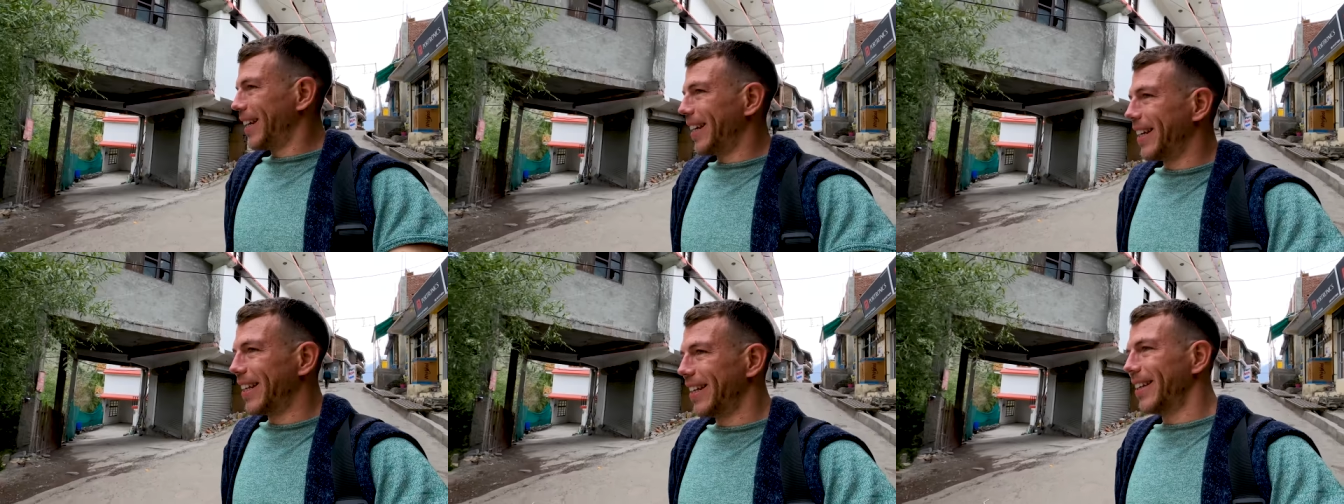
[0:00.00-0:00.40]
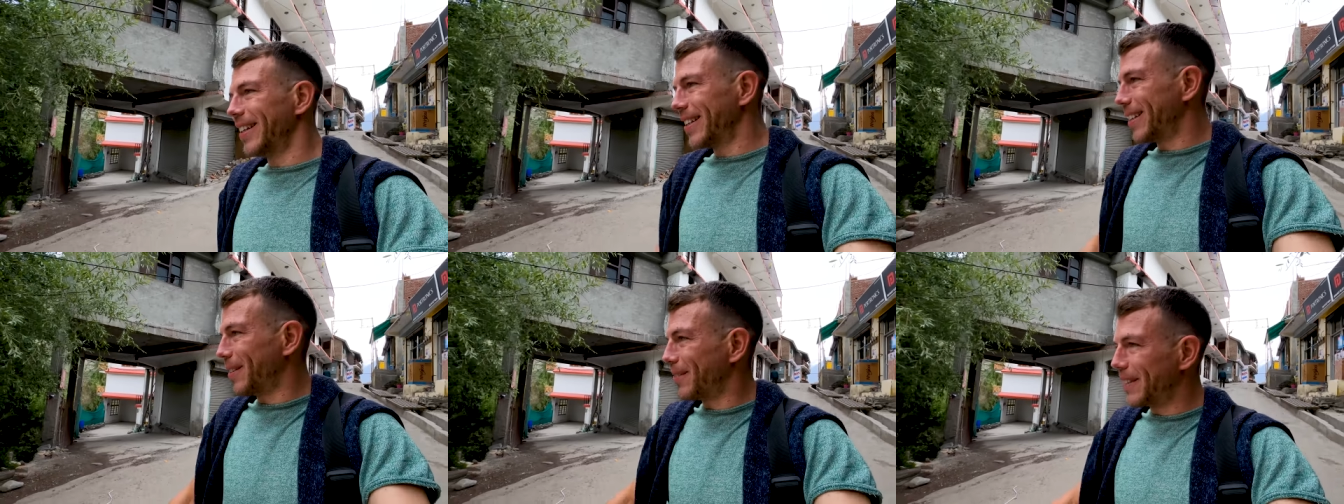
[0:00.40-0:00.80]
you know,
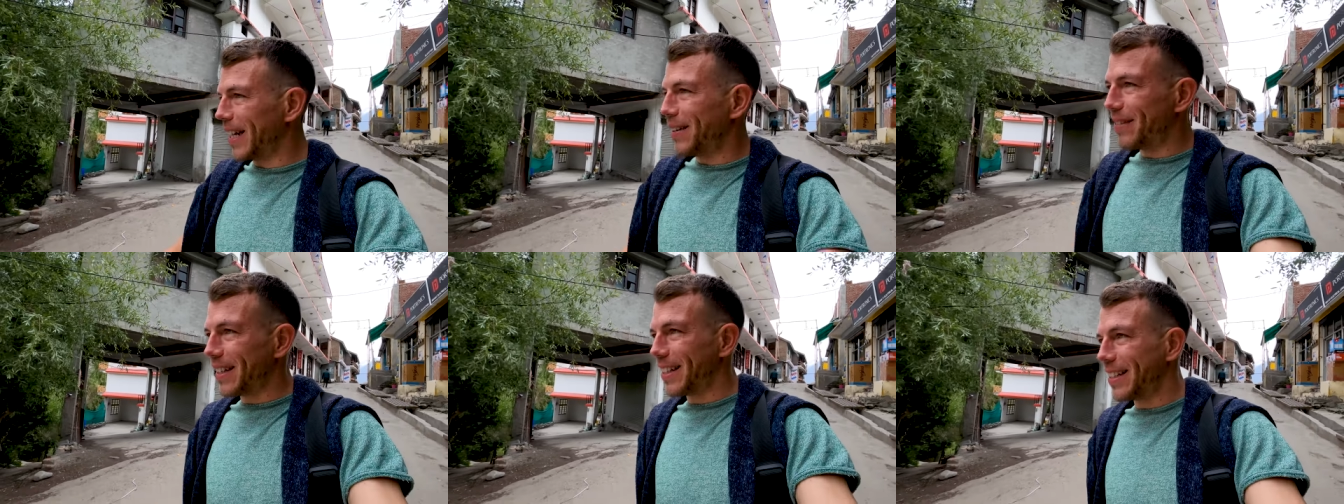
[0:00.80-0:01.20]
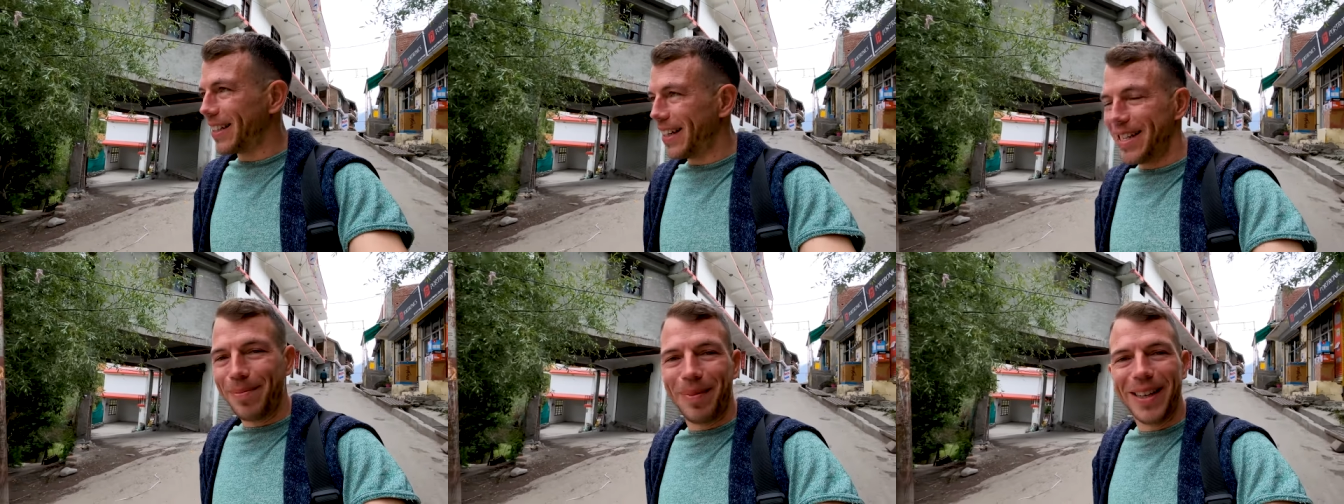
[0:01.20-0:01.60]
sometimes I
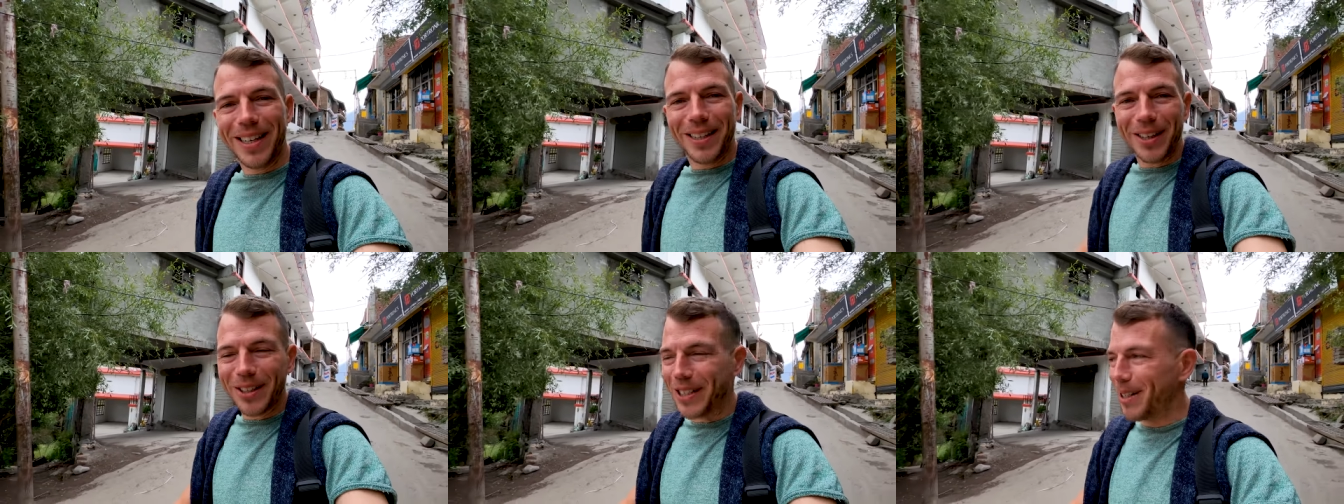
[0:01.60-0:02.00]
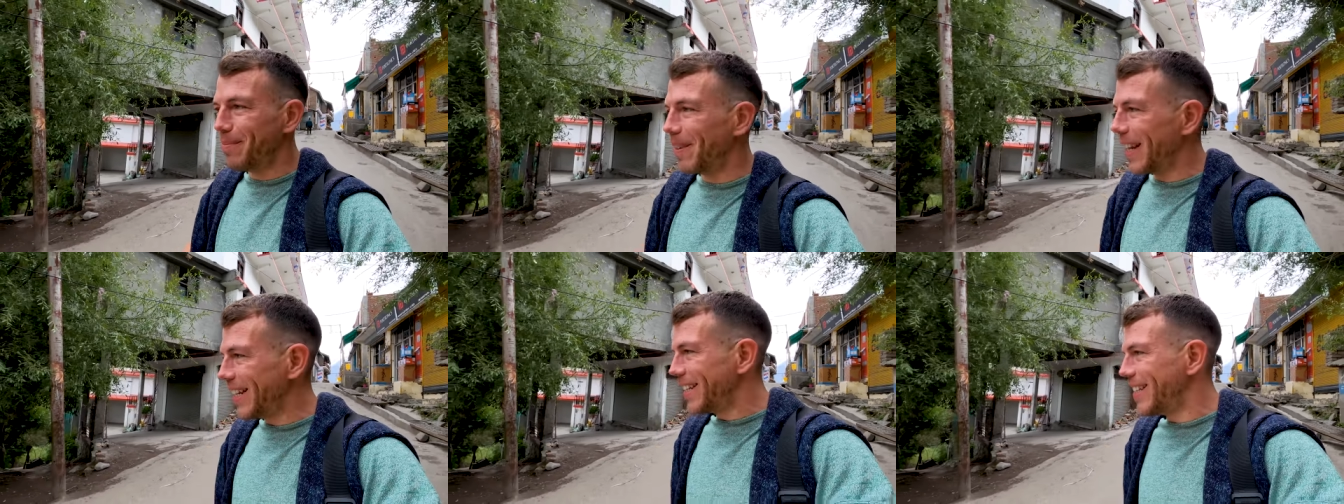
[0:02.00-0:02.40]
sleep in dodgy
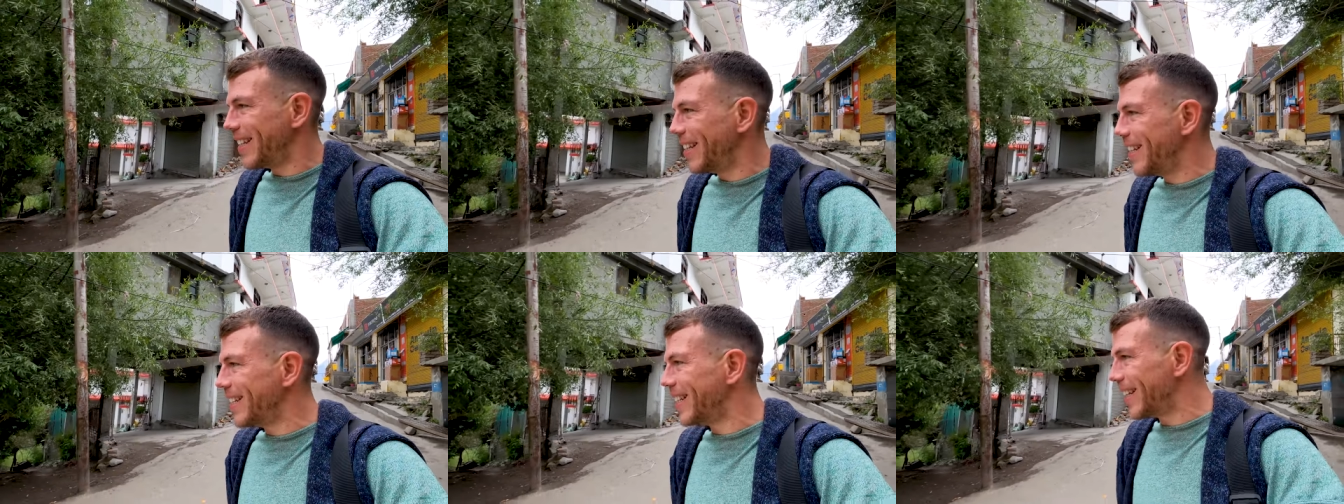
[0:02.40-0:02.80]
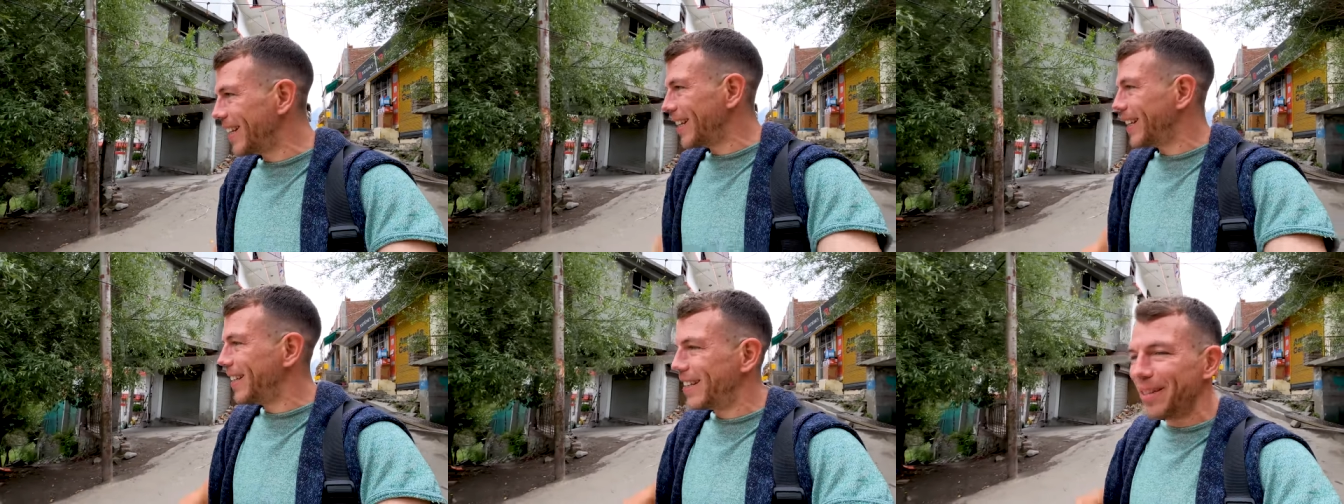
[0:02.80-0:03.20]
places
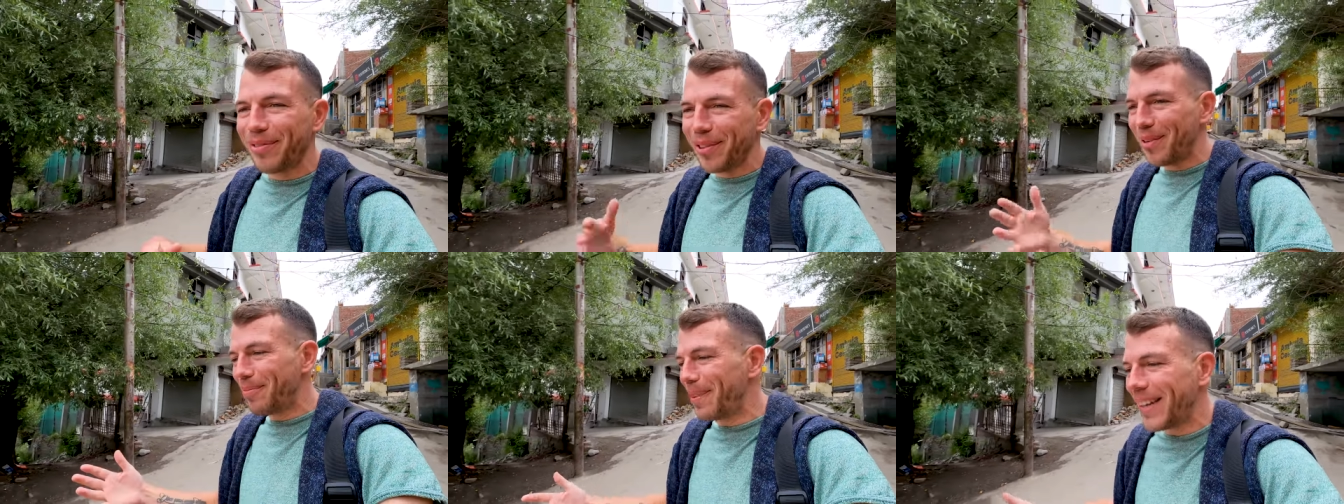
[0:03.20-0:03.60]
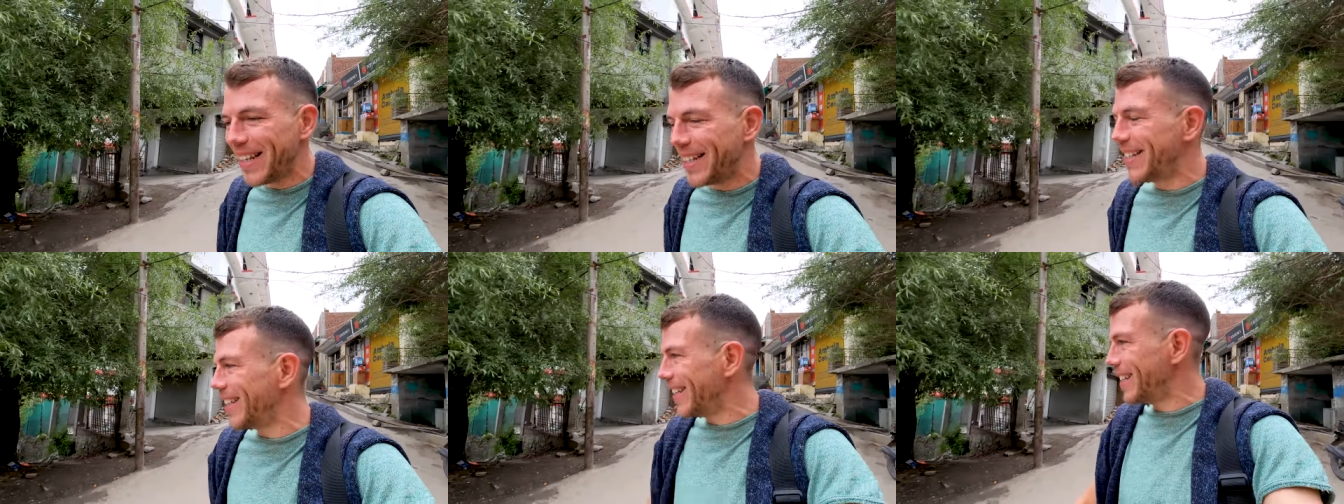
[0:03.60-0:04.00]
and different
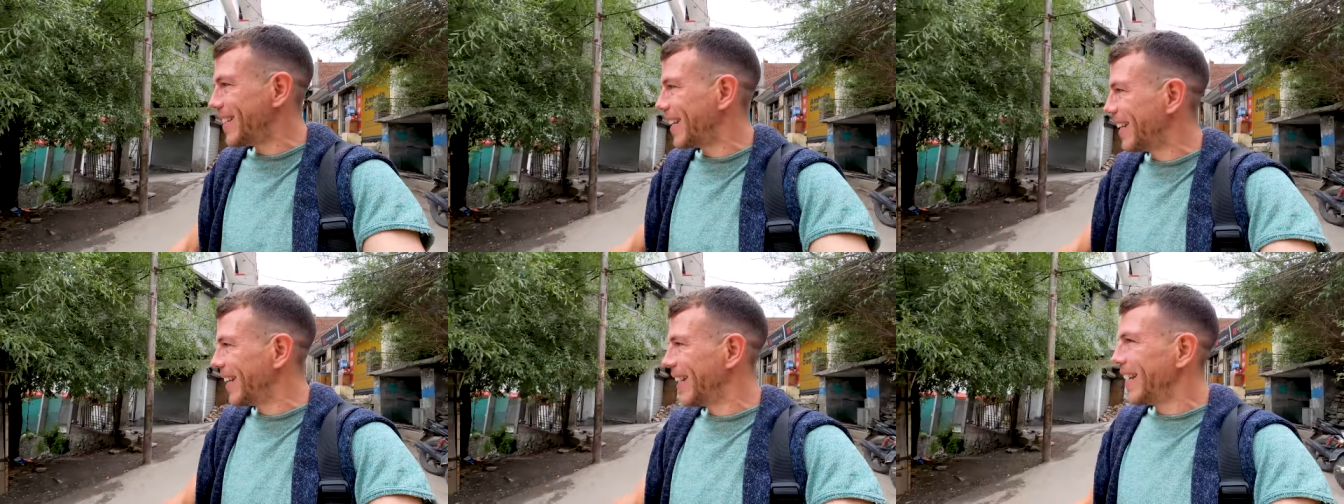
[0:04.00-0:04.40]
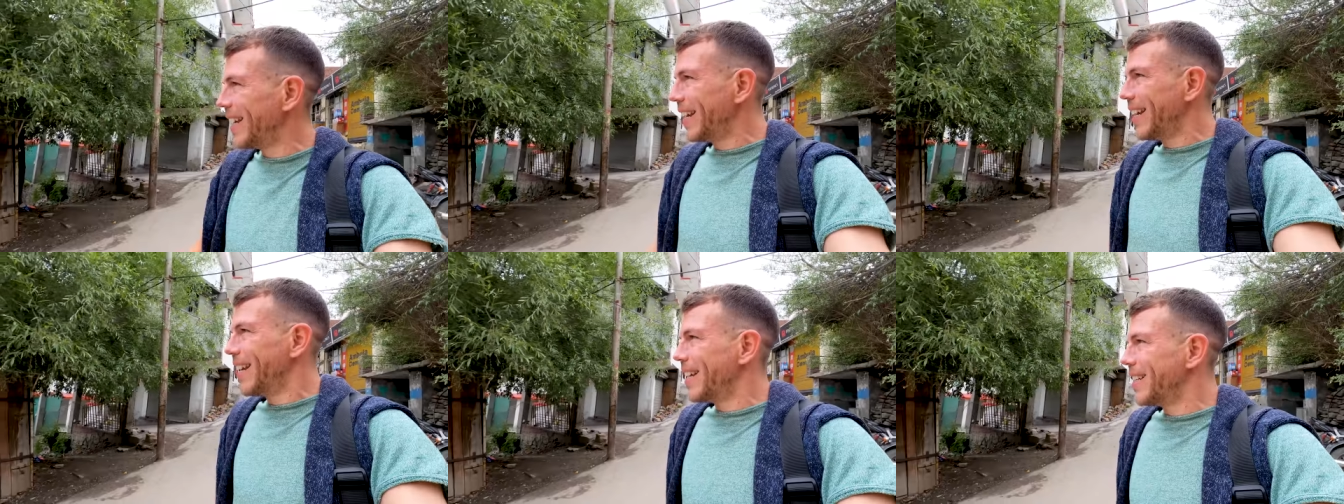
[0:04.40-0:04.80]
places, and
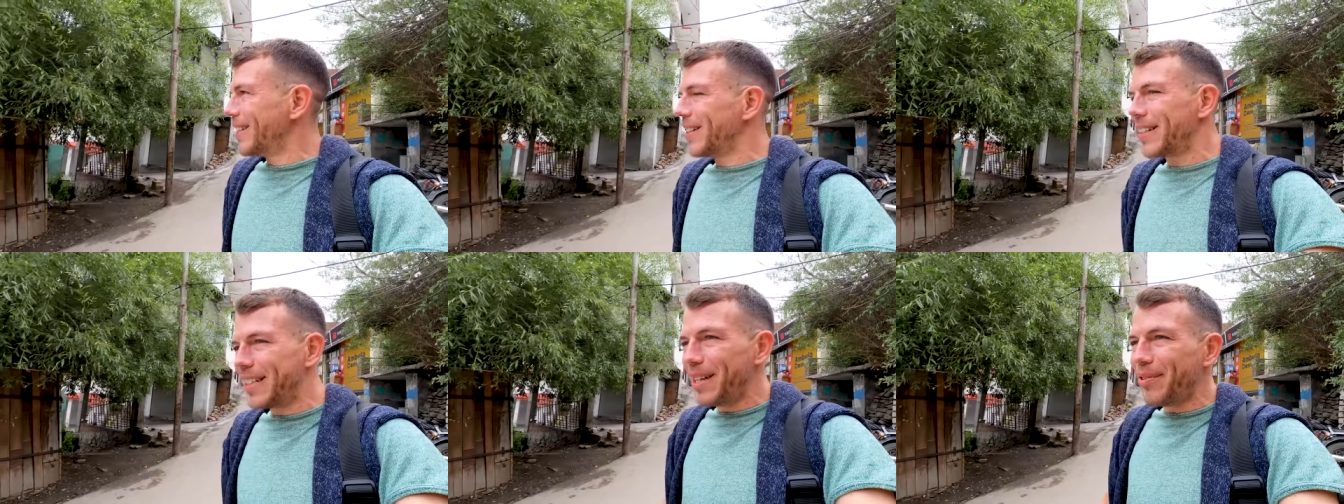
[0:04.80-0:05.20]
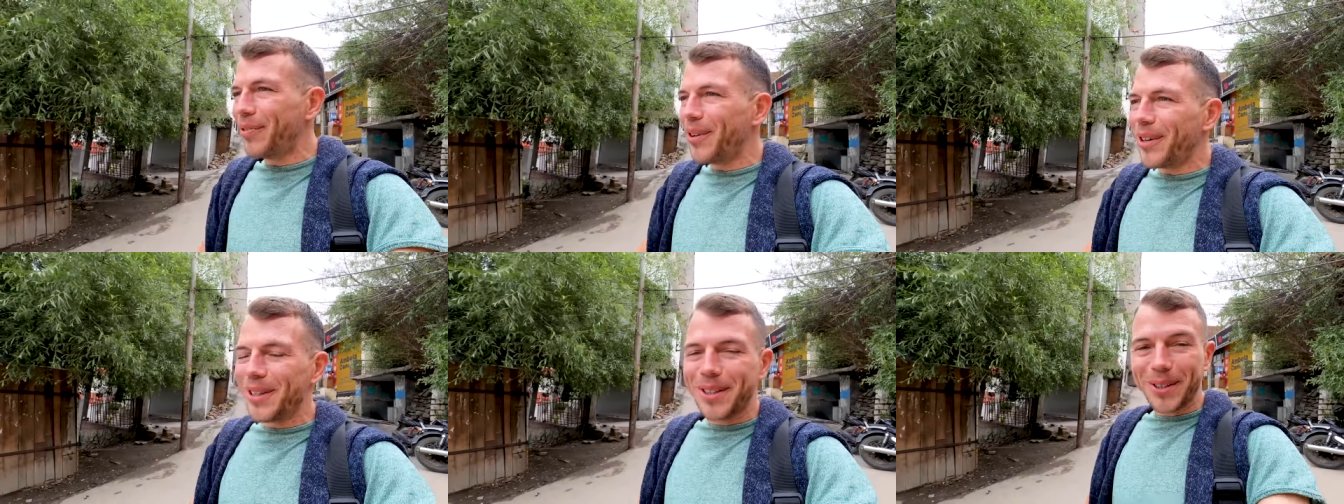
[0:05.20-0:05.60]
so it's different.